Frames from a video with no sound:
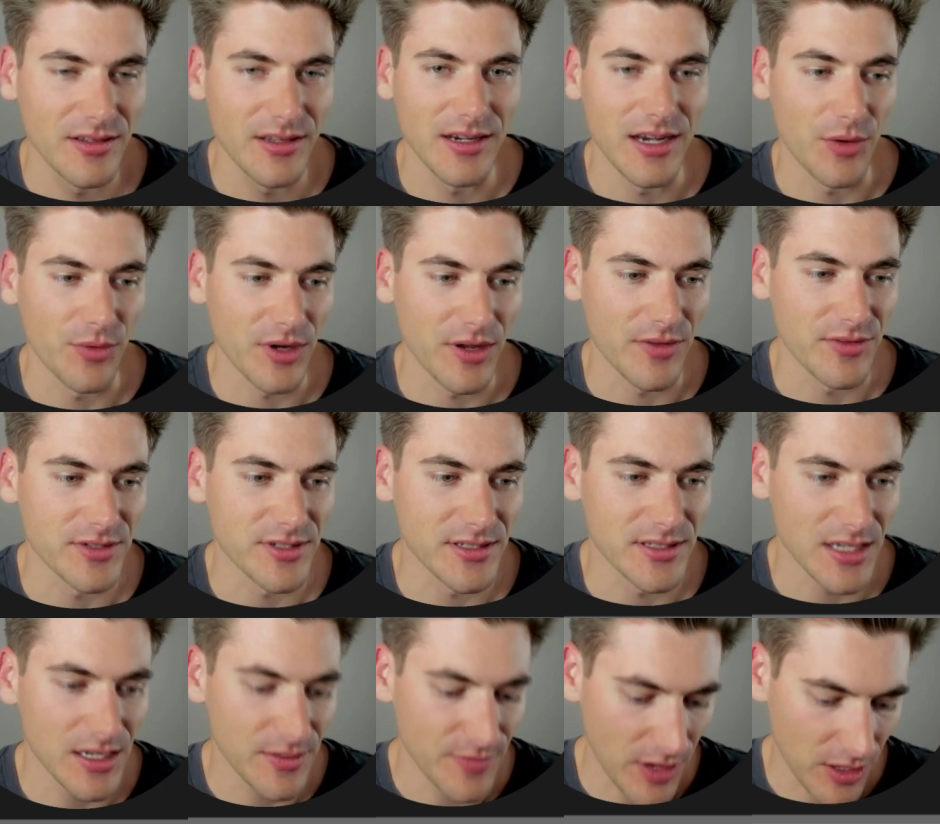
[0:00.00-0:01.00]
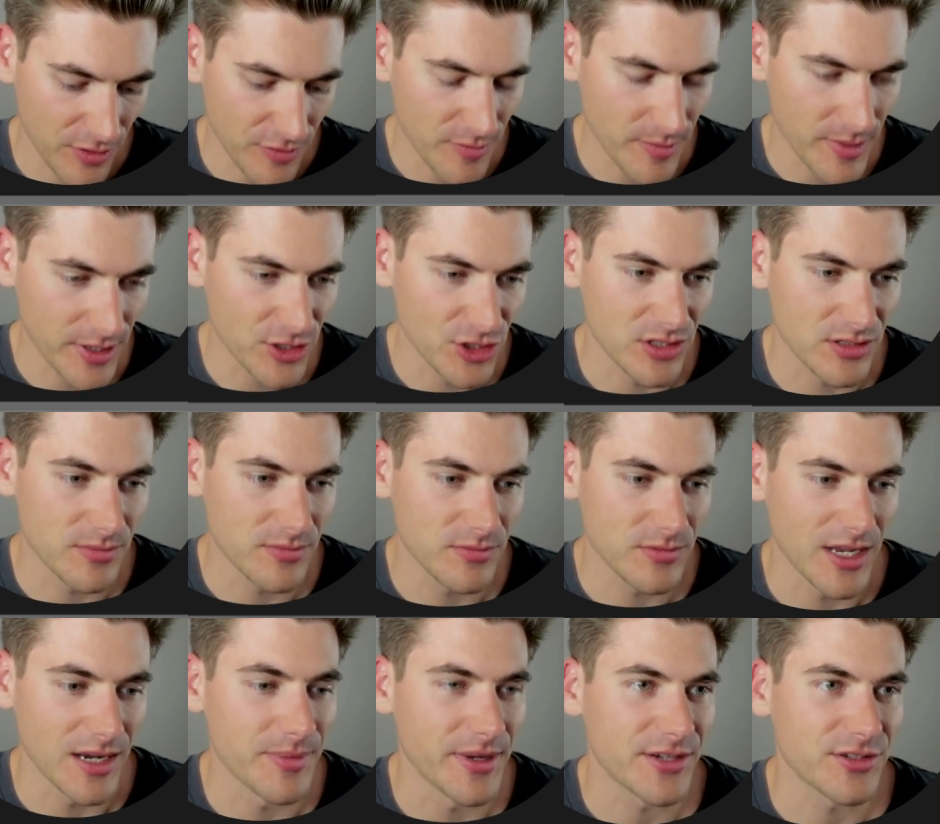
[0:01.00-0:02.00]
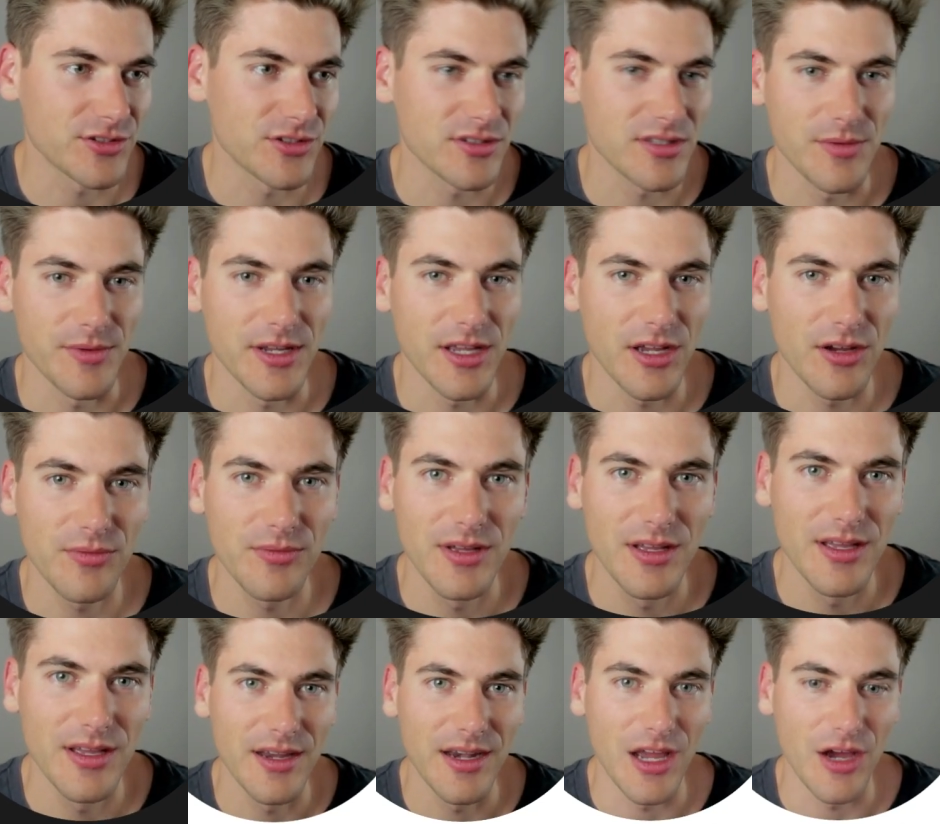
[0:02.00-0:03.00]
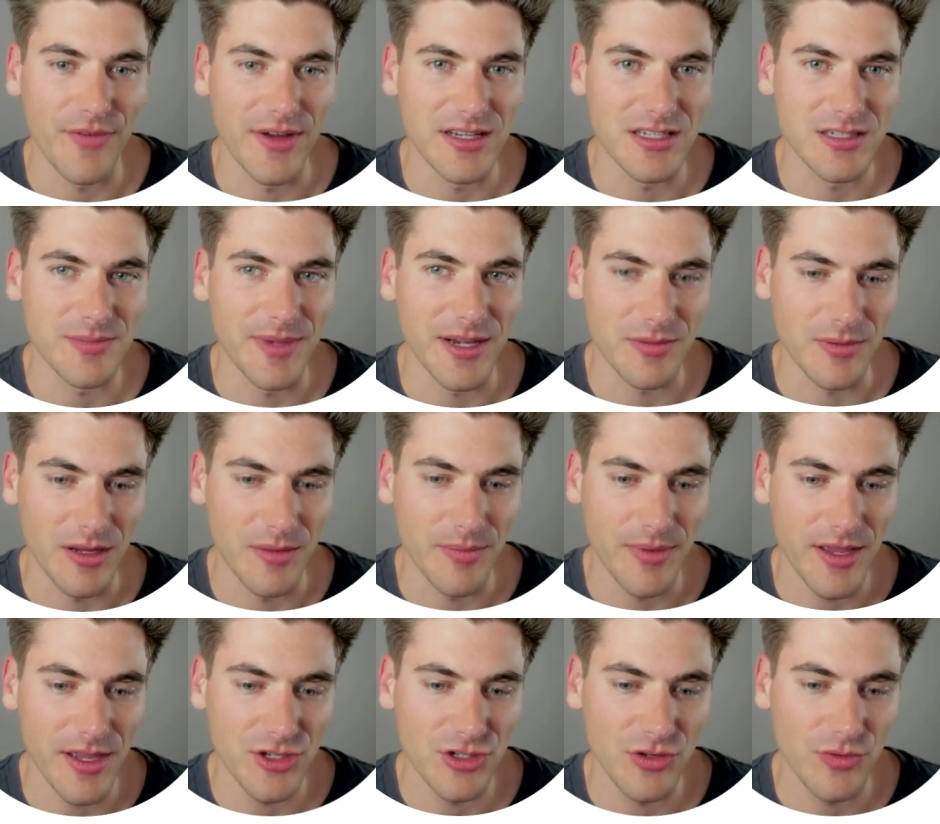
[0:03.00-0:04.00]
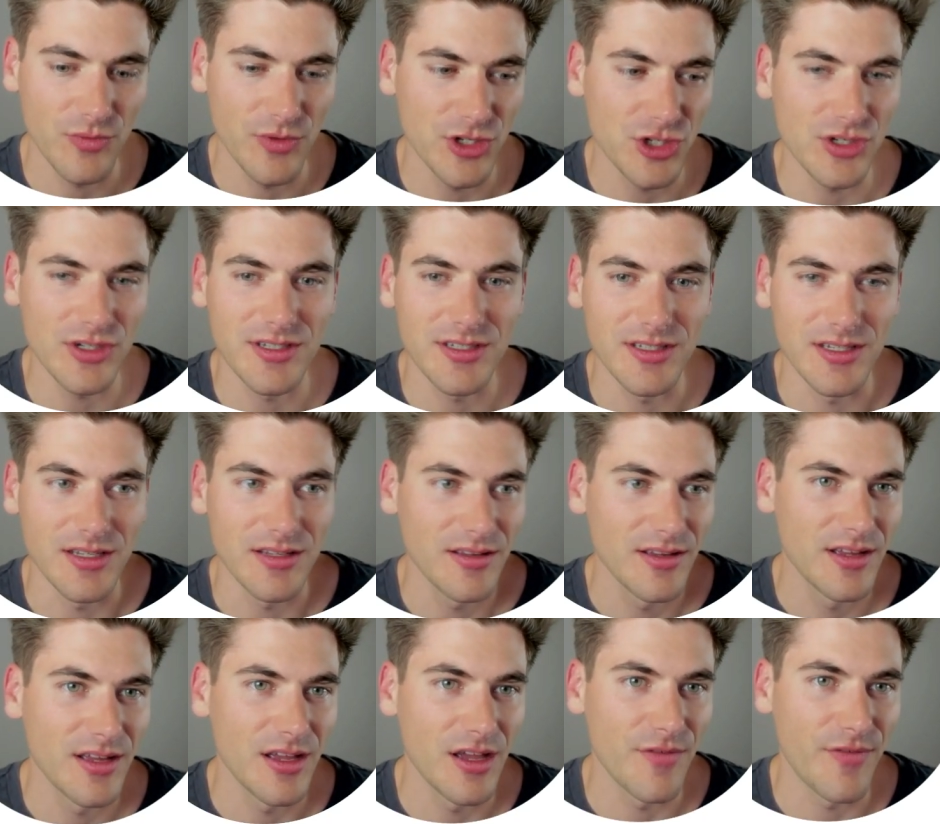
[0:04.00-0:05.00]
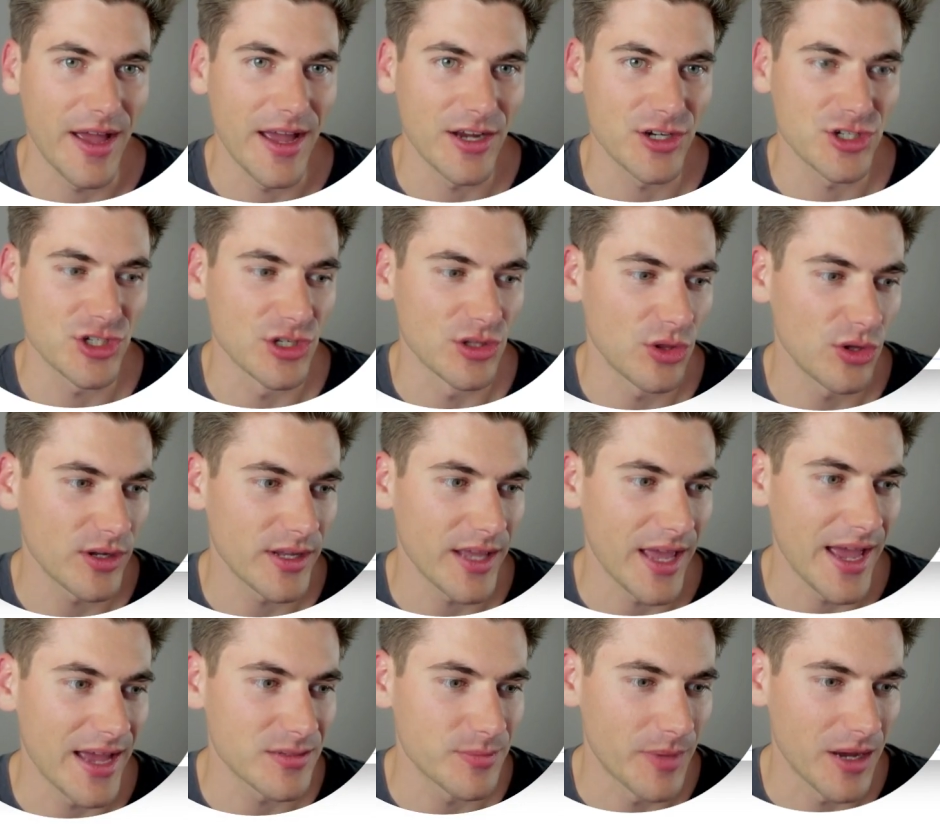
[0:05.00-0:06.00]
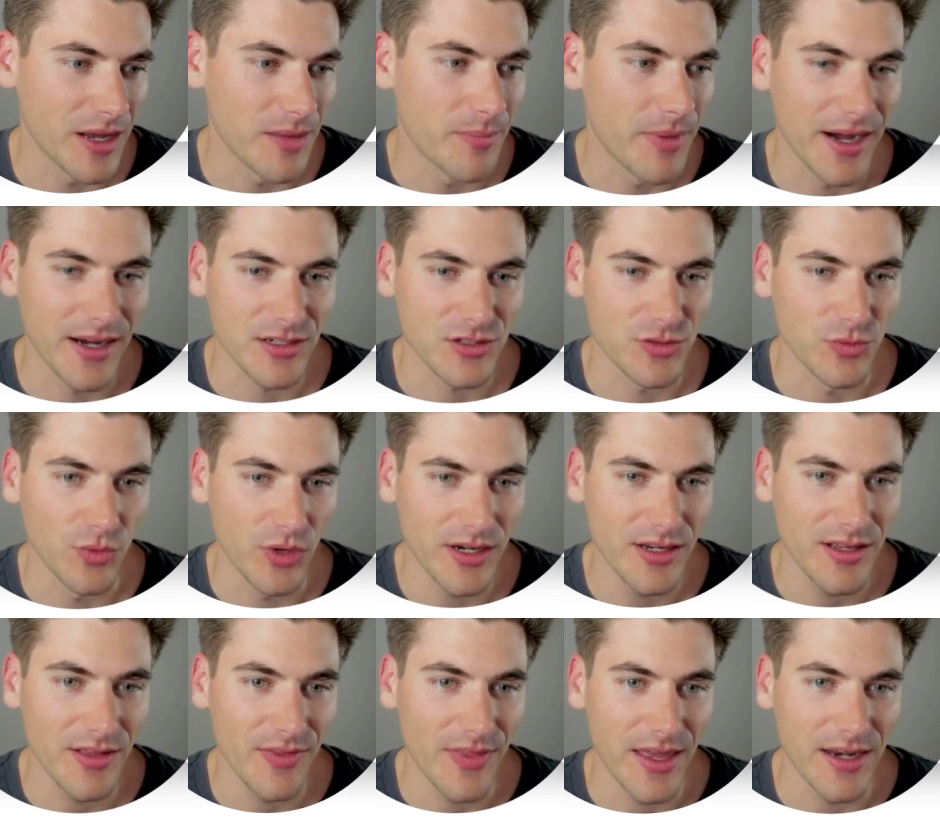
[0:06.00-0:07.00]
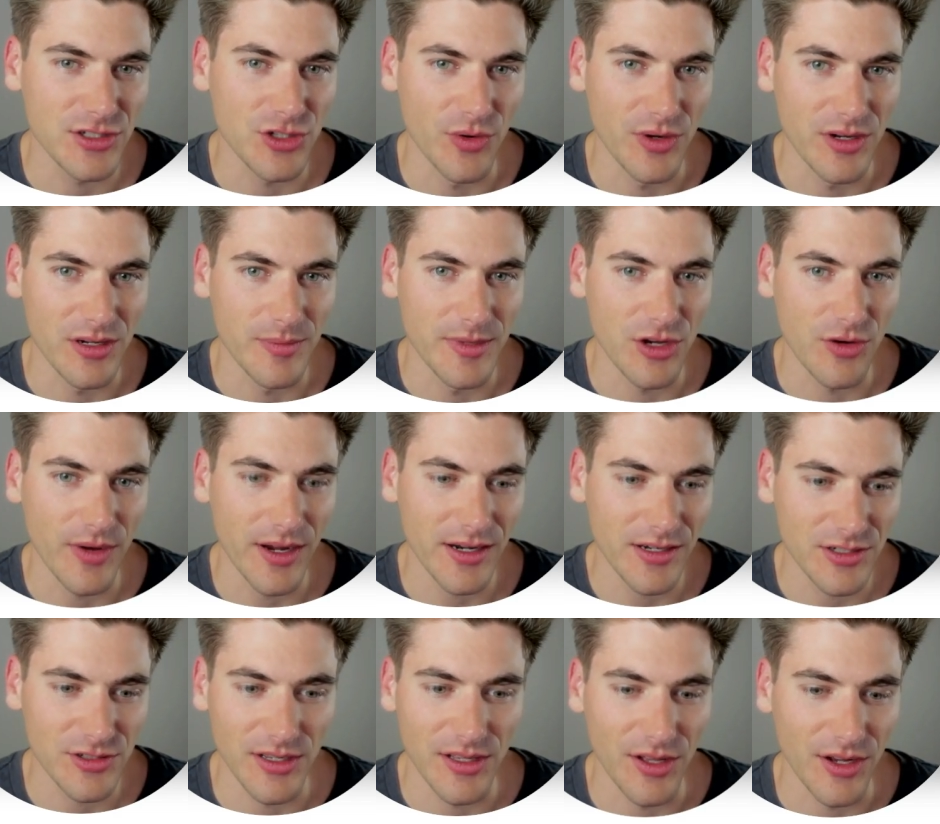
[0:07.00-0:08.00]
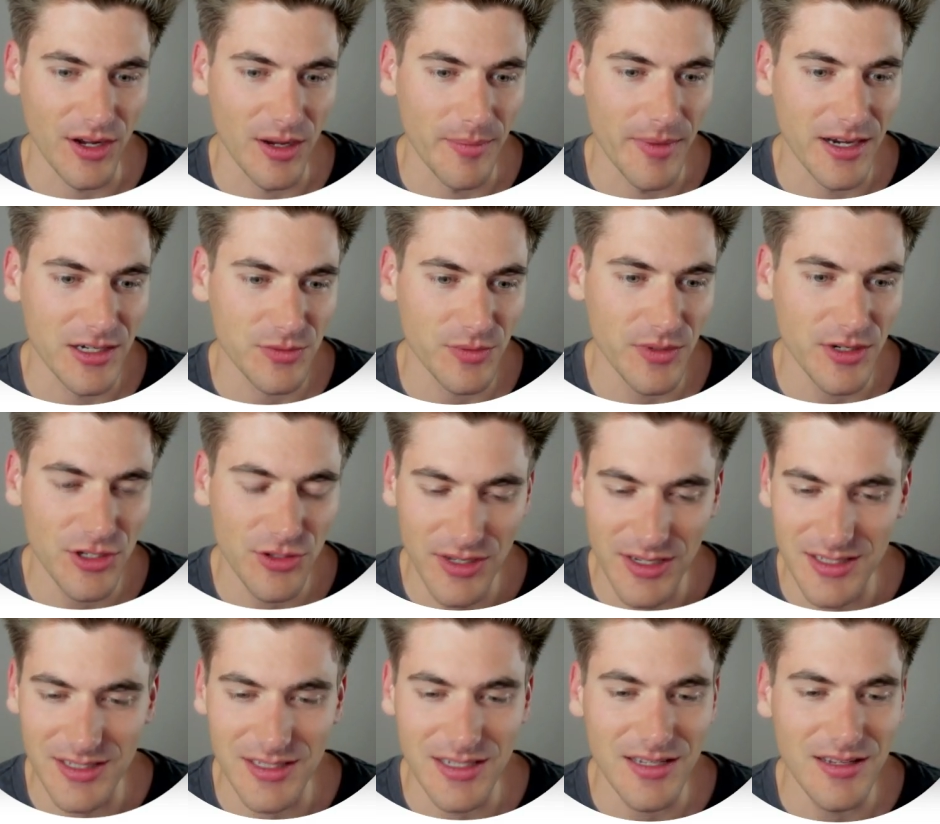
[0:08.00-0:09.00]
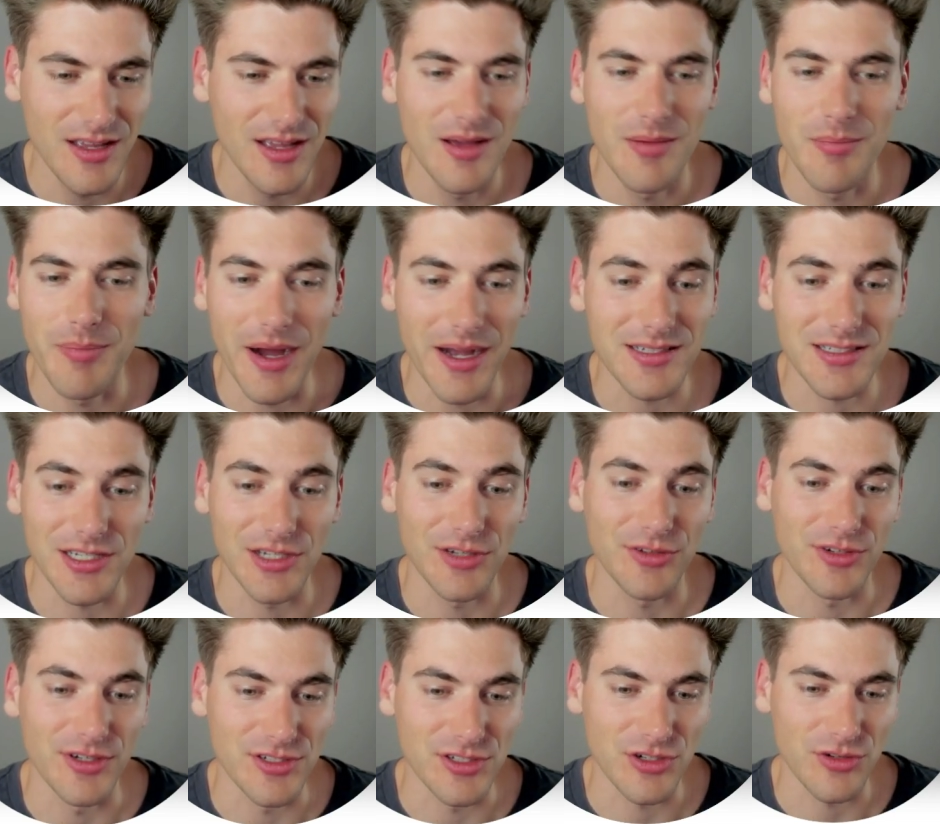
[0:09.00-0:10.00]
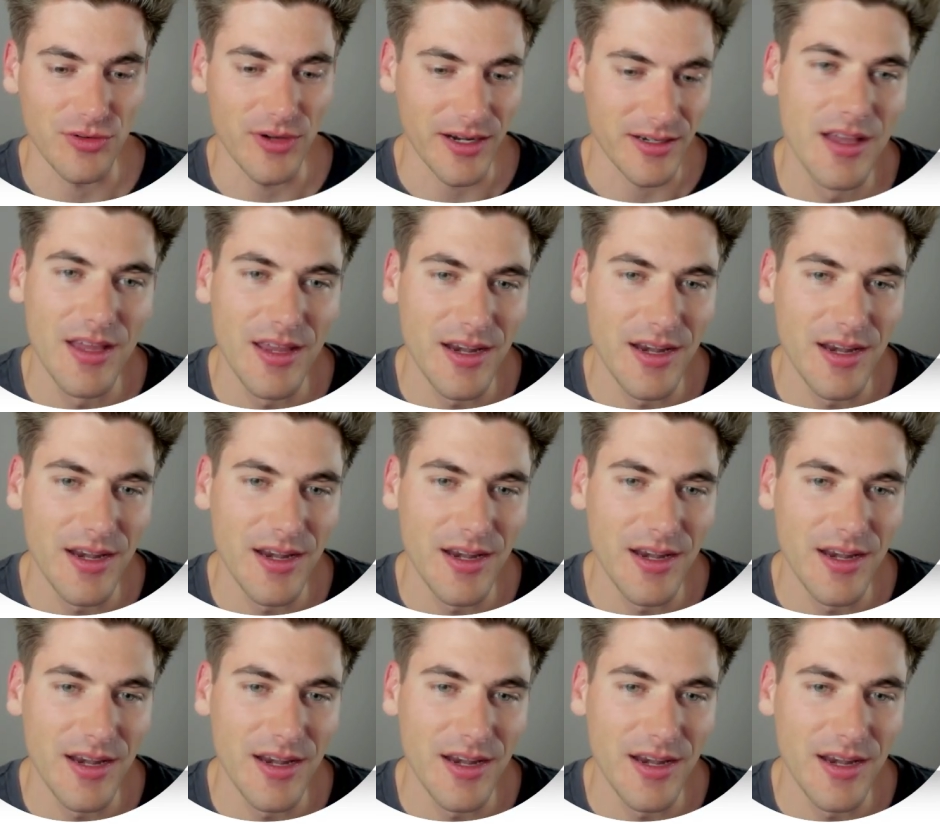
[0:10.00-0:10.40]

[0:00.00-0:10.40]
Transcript: Now we'll give this a save. I'll even make just 10 pixels. There we go. Now, if I inspect my page, we should see if I actually look at my box one that it's going to be correct. So I click on box one, you can see box color is correct.